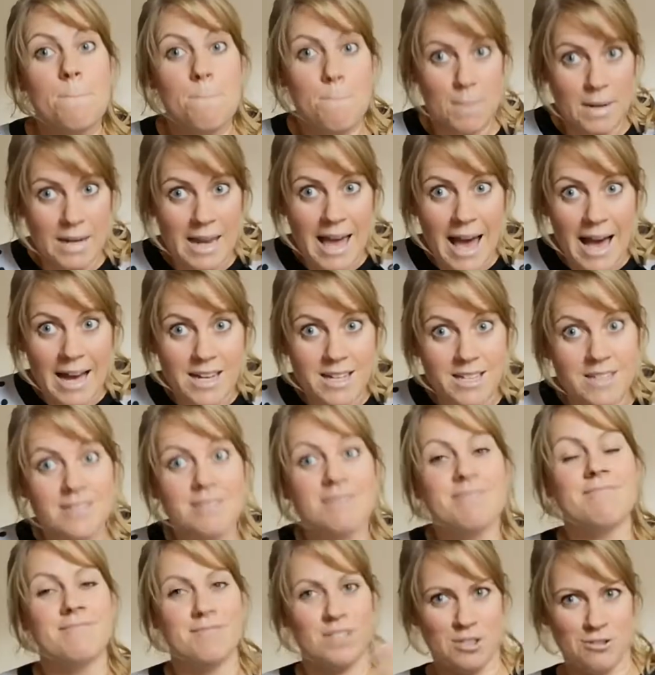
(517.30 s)
black
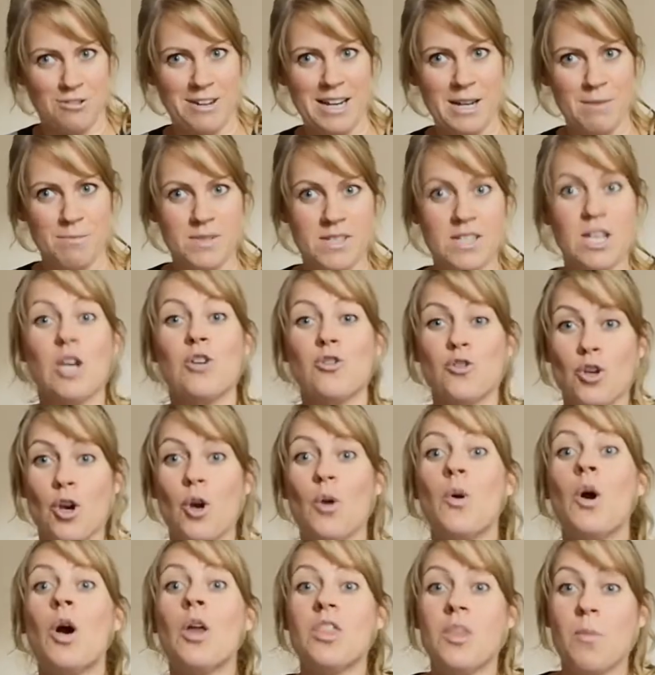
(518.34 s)
grapes,
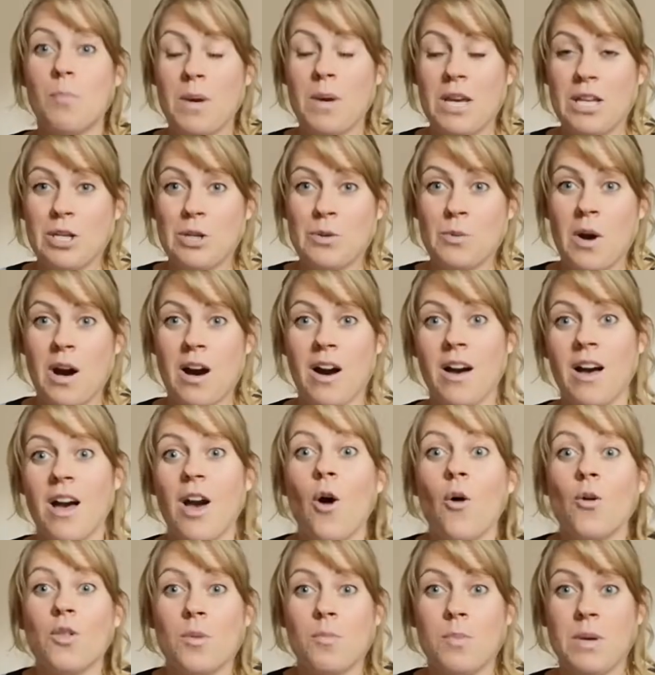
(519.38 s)
so the Pinot Noir
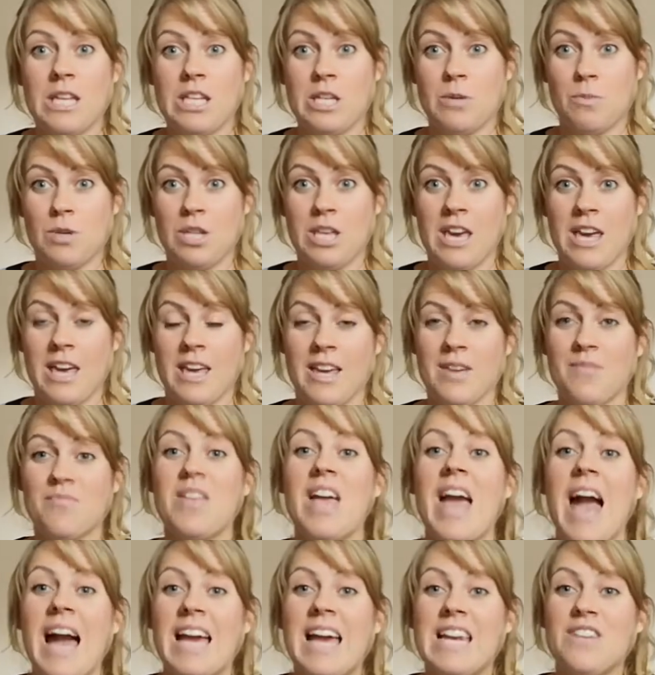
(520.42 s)
or the Pinot Meunier.
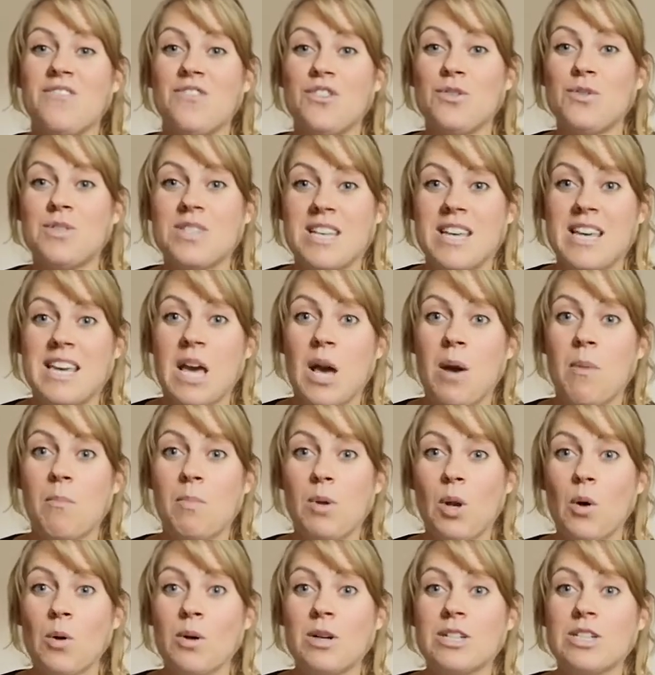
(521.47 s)
And if you see
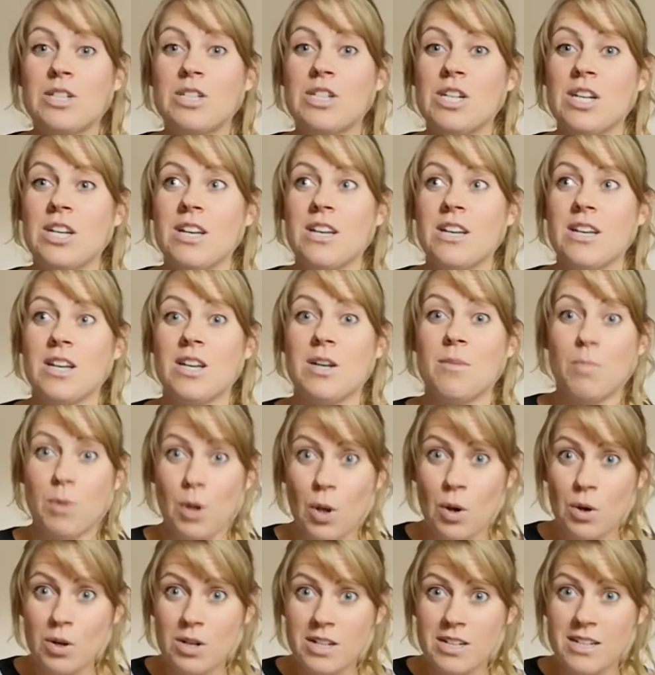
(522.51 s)
Blanc de
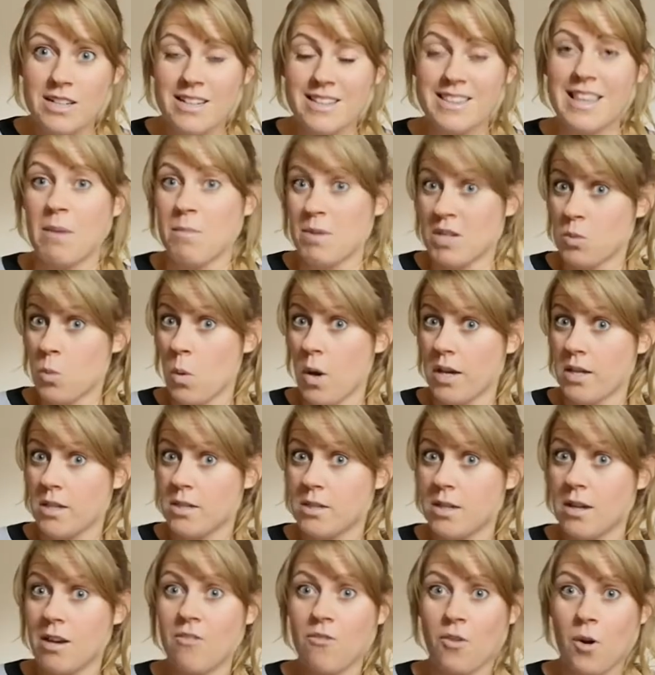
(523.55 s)
Blanc, that means white
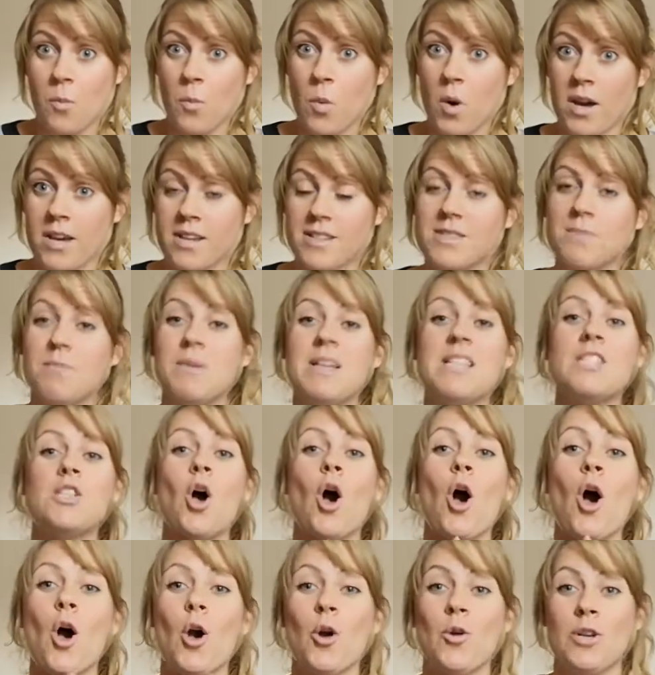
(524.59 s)
from white, means
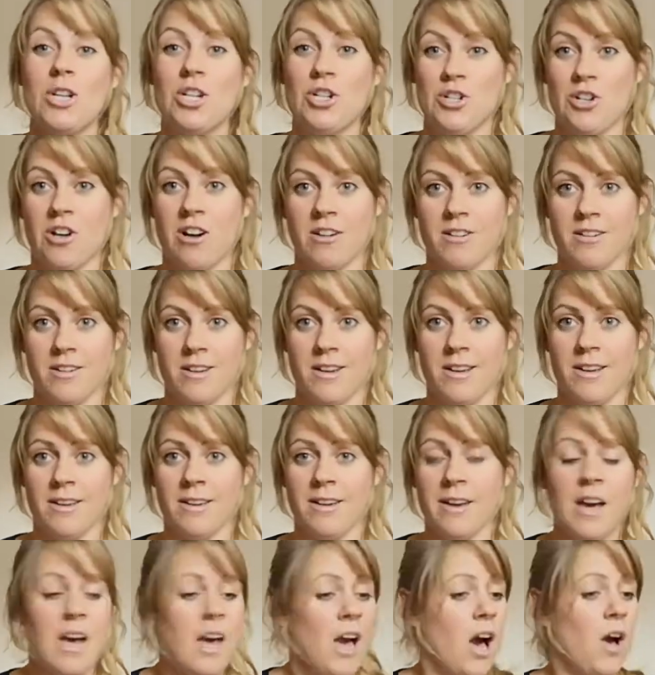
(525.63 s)
only Chardonnay.
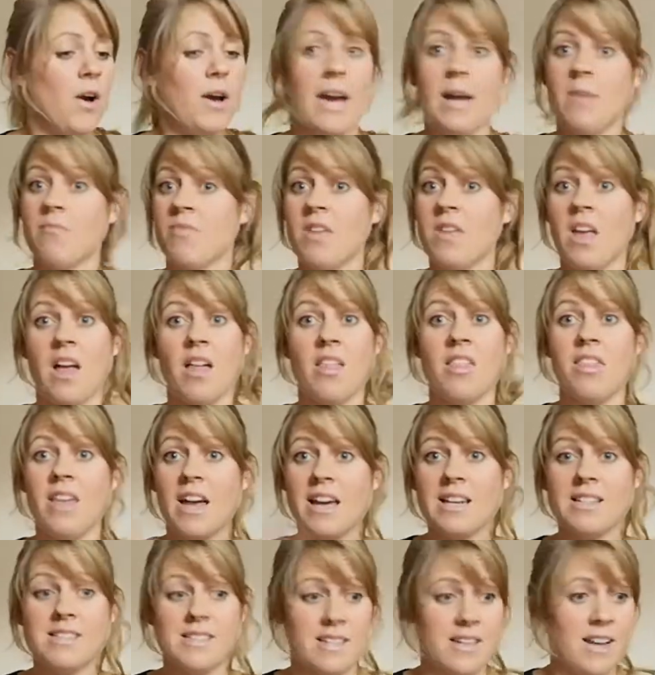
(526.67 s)
Okay, that
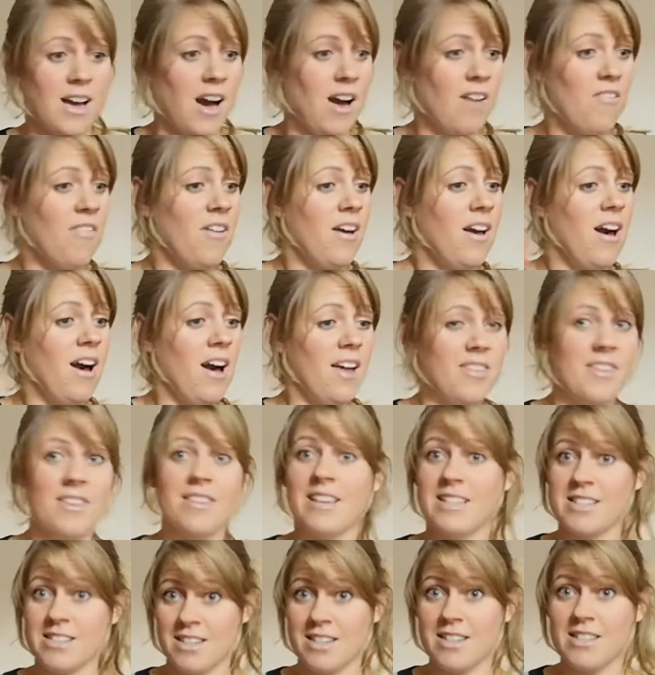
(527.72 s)
is enough. I think
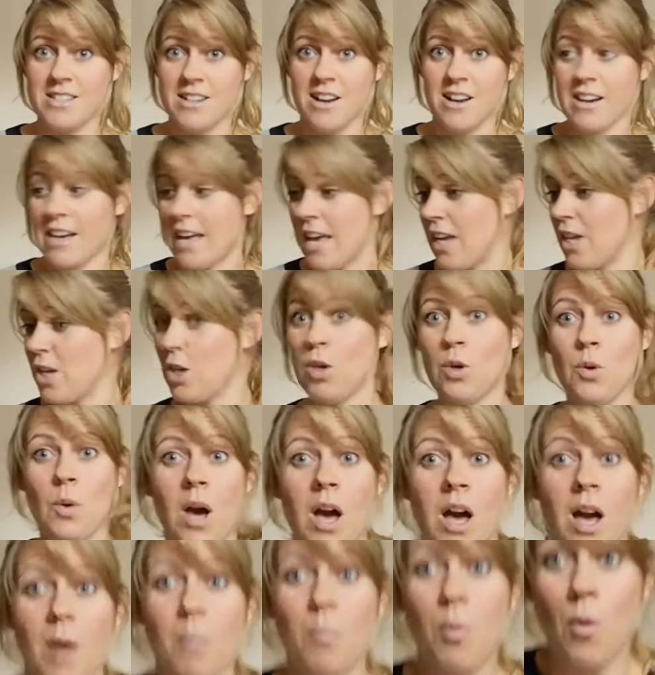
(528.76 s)
that's going to start getting you
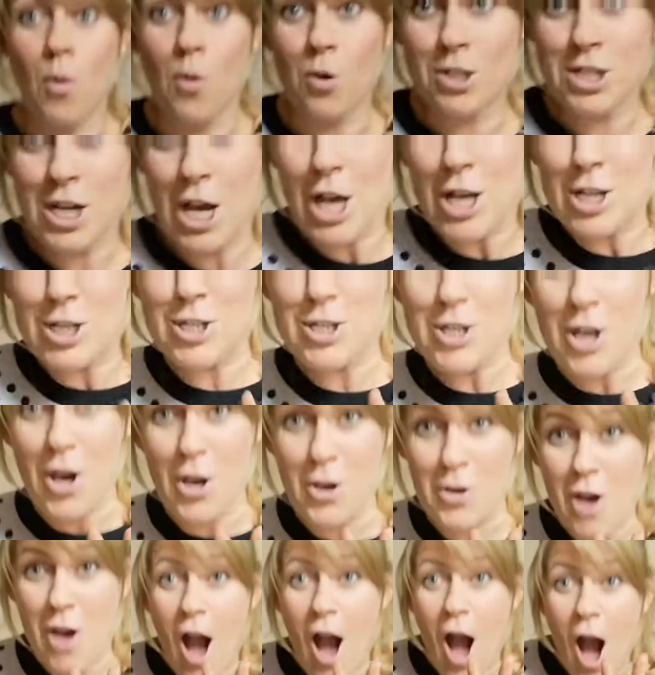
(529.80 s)
bored. So
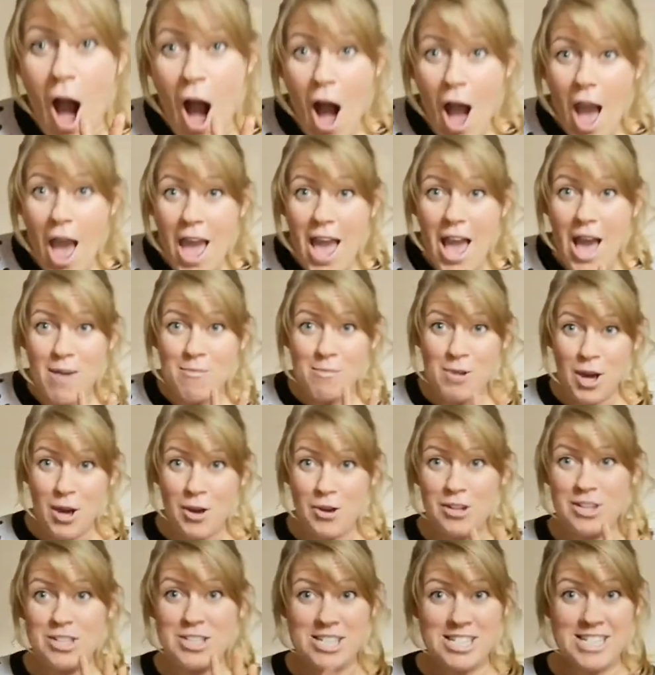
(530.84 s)
I am
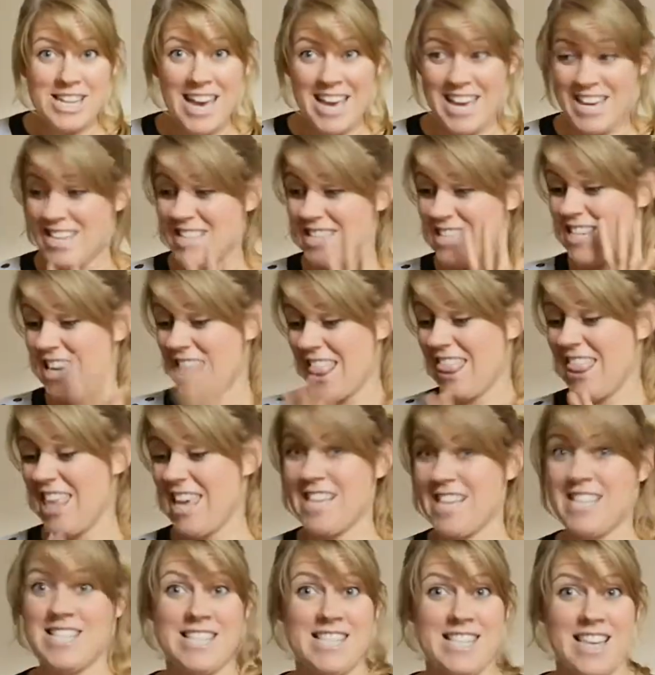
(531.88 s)
going to taste
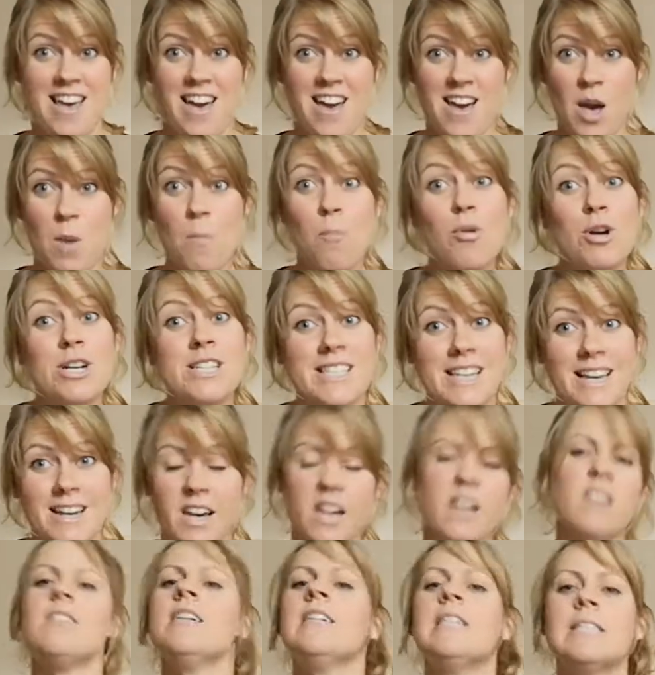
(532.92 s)
this
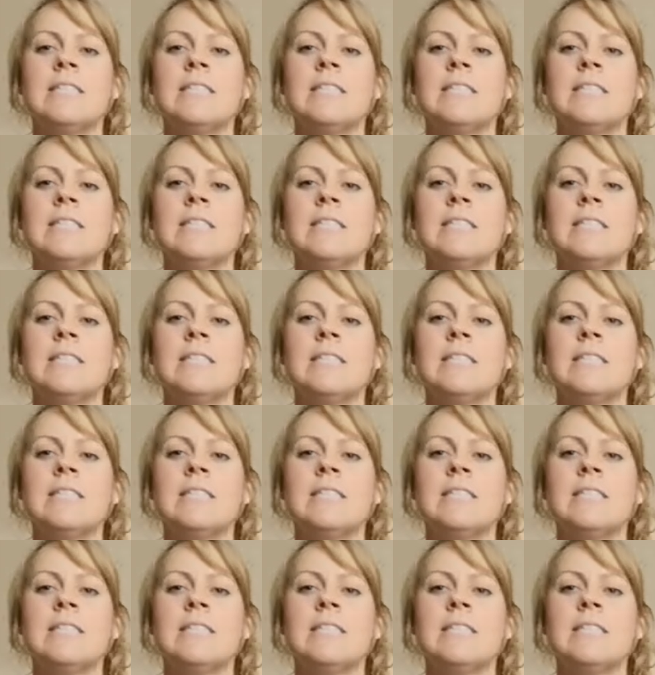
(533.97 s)
Prosecco.